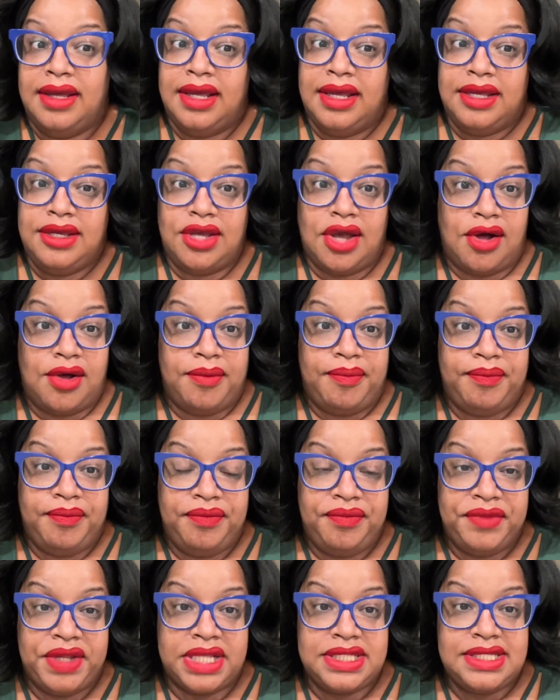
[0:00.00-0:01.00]

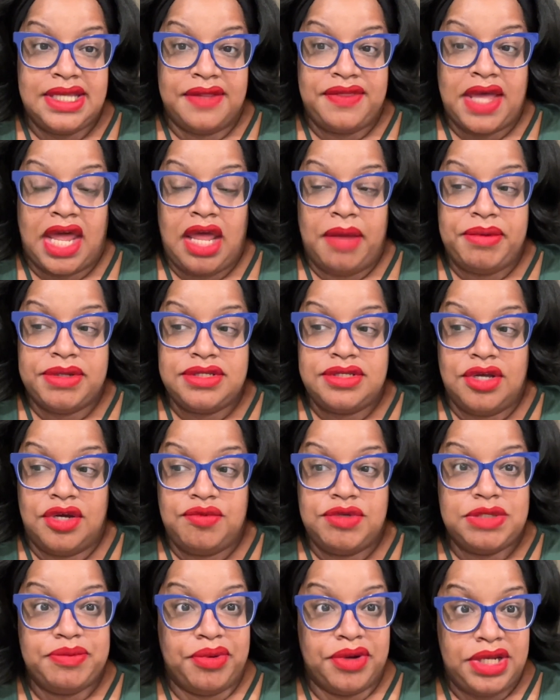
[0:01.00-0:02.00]
Y'all, that's it. That episode
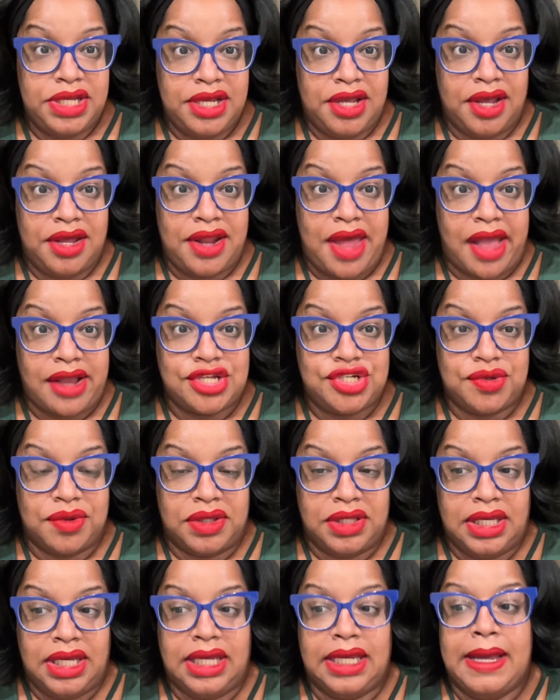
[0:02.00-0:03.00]
was pretty good,
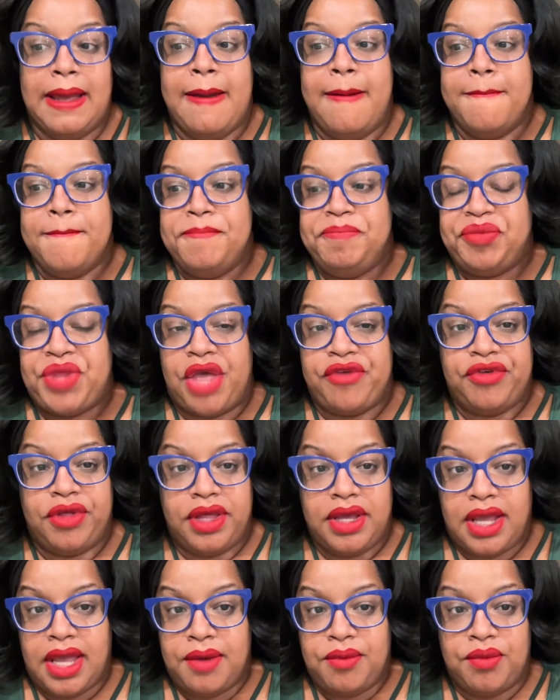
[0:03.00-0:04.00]
actually. I feel
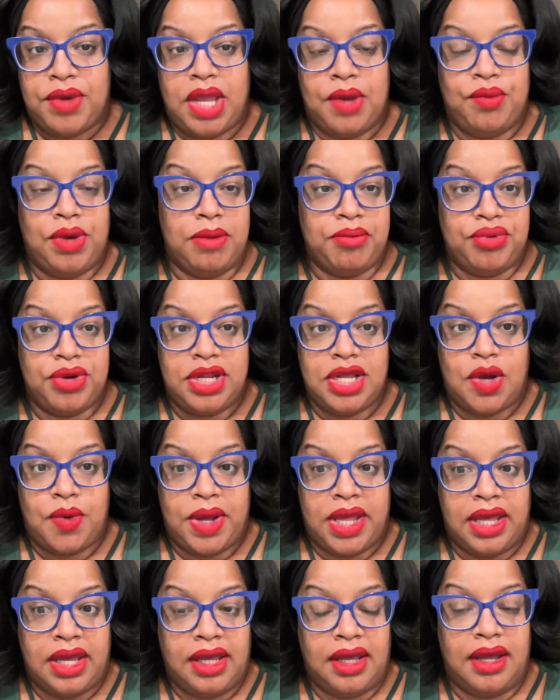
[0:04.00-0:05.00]
like it went pretty
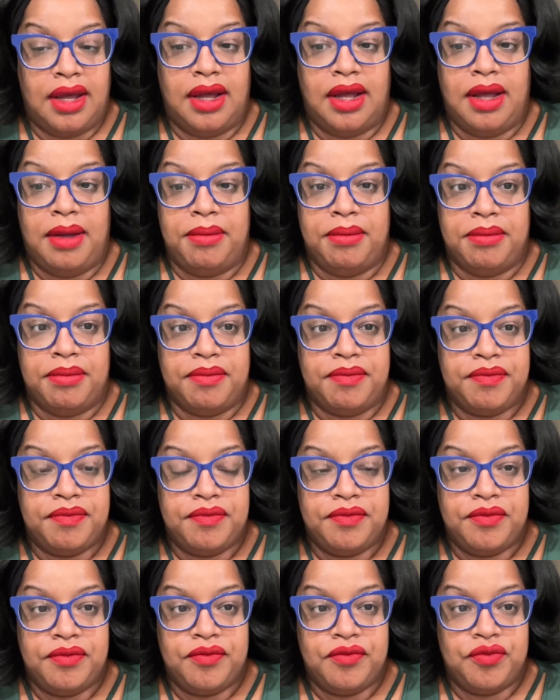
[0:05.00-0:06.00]
quick.
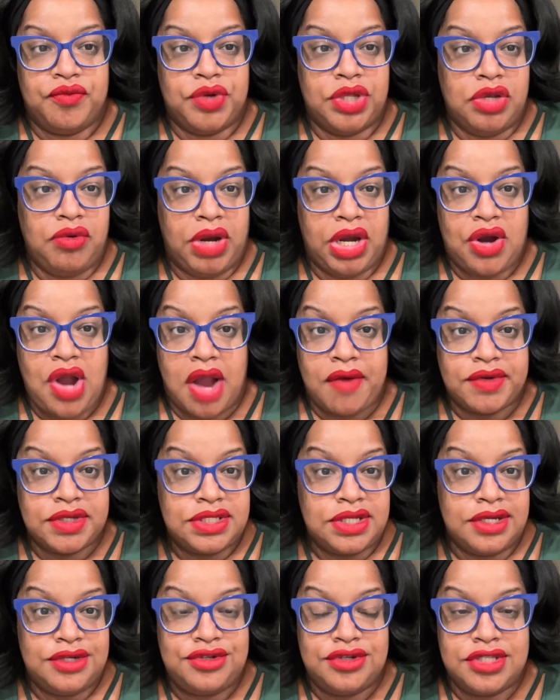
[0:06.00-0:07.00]
Really great
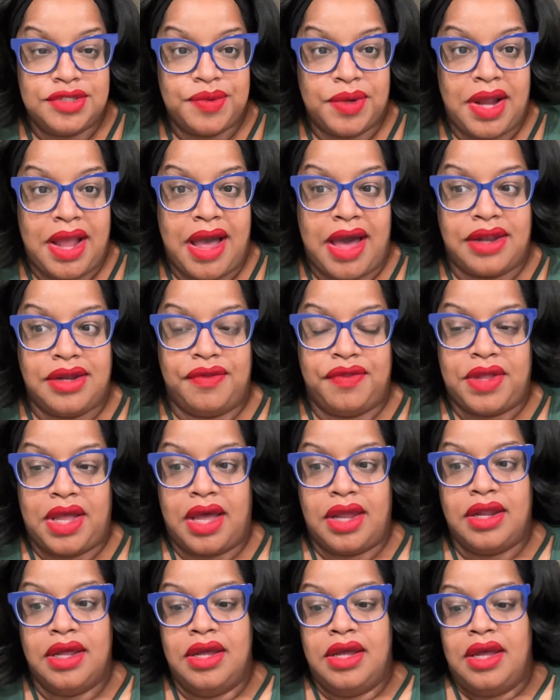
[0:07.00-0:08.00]
conversations were had in
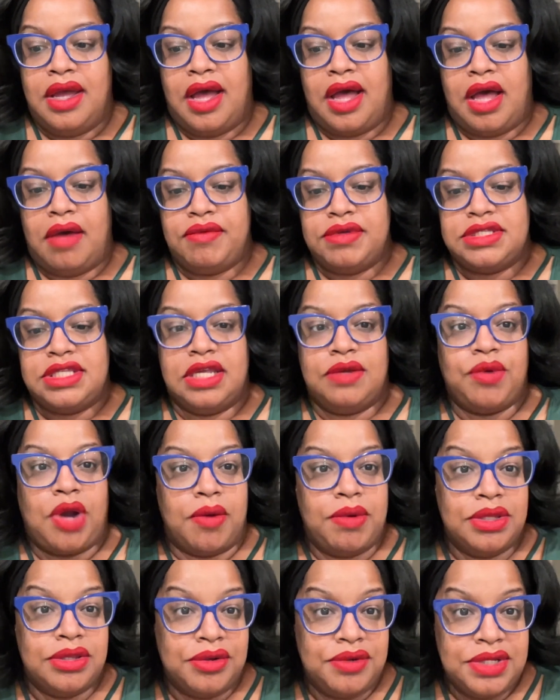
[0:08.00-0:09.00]
that. Obviously, are
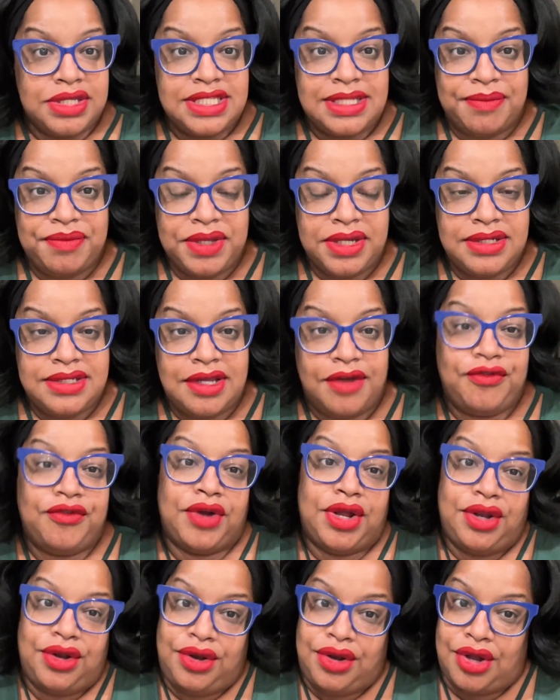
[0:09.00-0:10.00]
we learning something
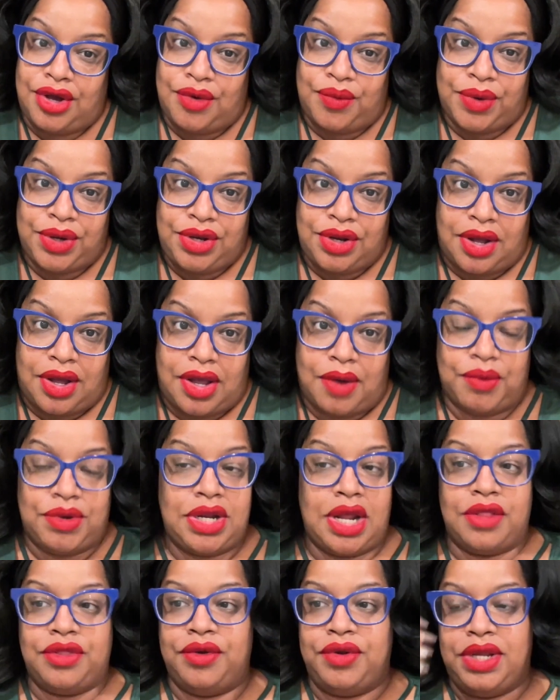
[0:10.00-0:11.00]
different? No, we're not. We're
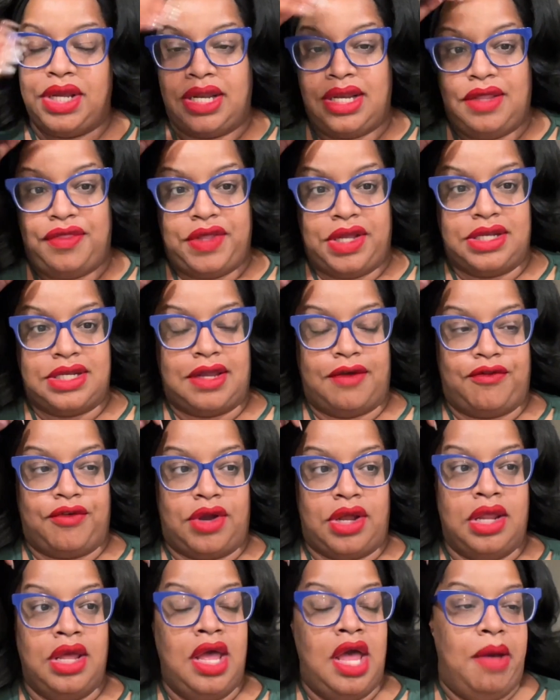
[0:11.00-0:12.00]
not learning anything
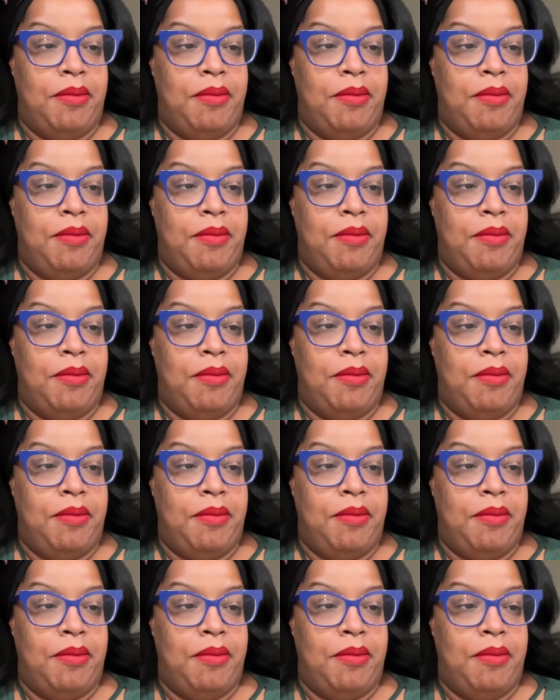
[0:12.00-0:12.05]
different.